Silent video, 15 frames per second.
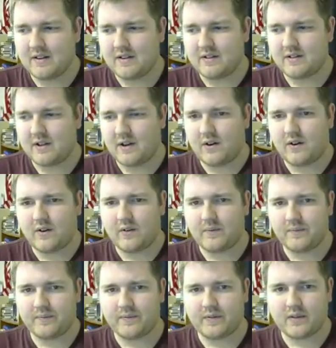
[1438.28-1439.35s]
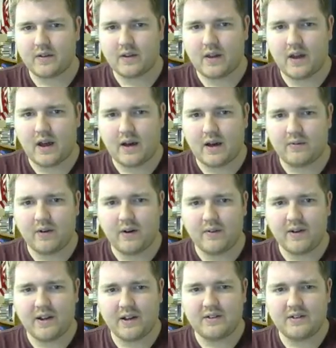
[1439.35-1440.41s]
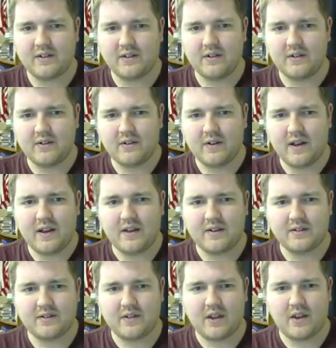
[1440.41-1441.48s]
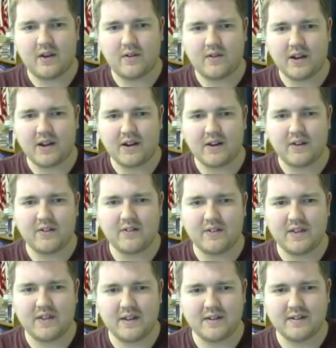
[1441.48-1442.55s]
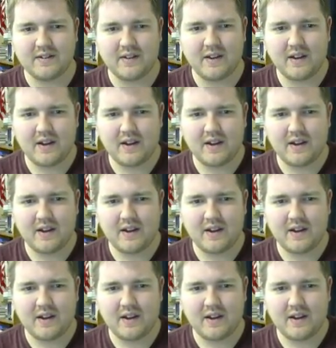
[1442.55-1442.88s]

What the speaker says: So what we could do is we could use this